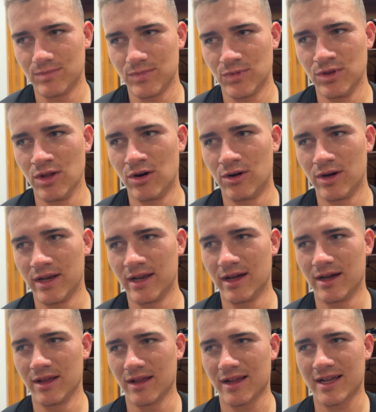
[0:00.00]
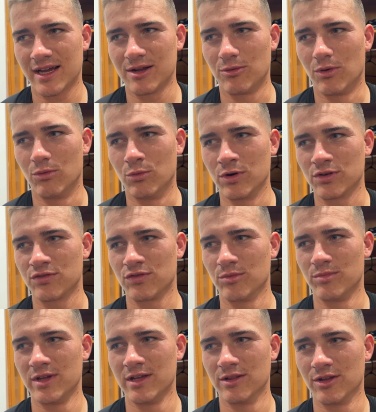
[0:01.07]
knowing kind of what works for
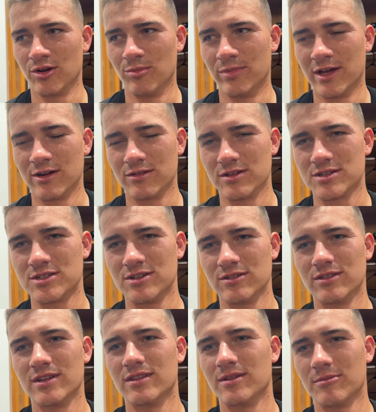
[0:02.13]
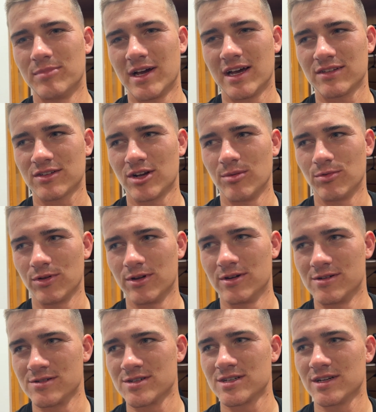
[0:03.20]
me a little better this year than the past couple
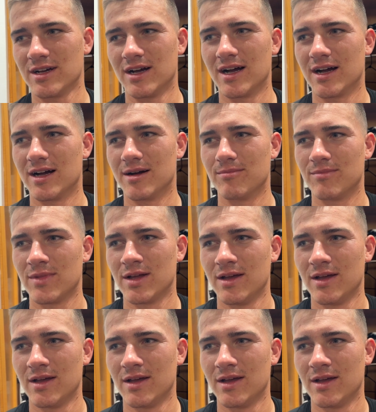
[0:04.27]
years. And